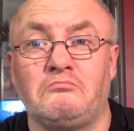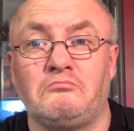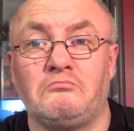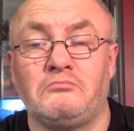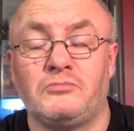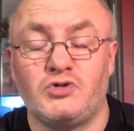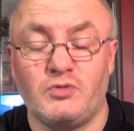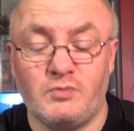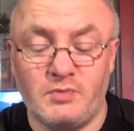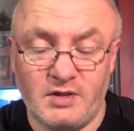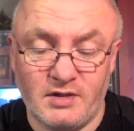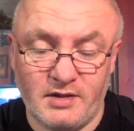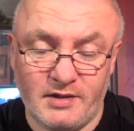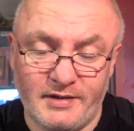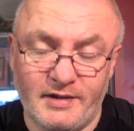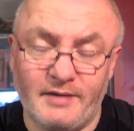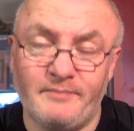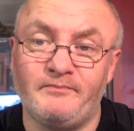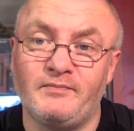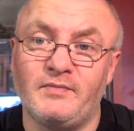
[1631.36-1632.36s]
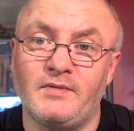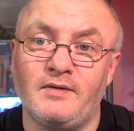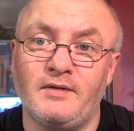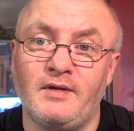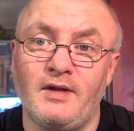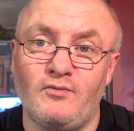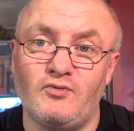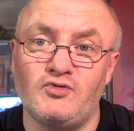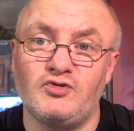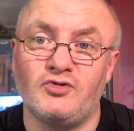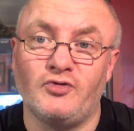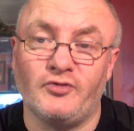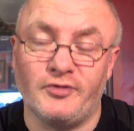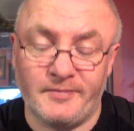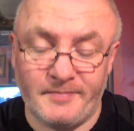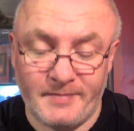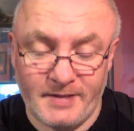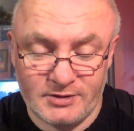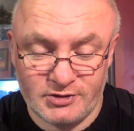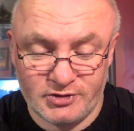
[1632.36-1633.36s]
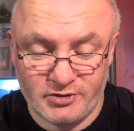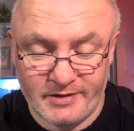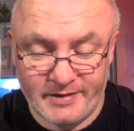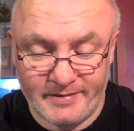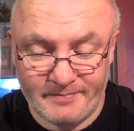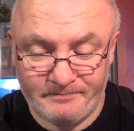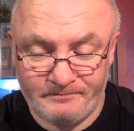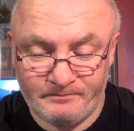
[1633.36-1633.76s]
something like that. It was good, enjoyed it.